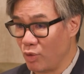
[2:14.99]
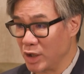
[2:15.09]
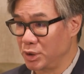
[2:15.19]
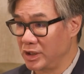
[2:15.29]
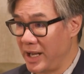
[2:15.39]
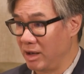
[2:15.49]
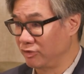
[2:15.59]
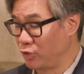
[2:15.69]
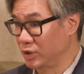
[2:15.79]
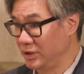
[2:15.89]
Washington now
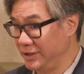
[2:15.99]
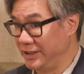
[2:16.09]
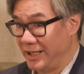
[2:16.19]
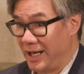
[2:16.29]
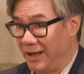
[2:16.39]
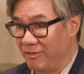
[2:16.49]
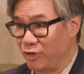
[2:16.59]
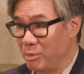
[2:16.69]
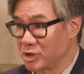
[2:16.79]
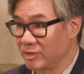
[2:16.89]

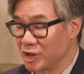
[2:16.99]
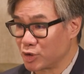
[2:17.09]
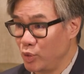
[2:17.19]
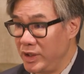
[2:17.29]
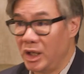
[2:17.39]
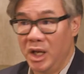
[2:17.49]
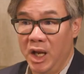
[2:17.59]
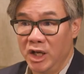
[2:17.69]
for most of this week,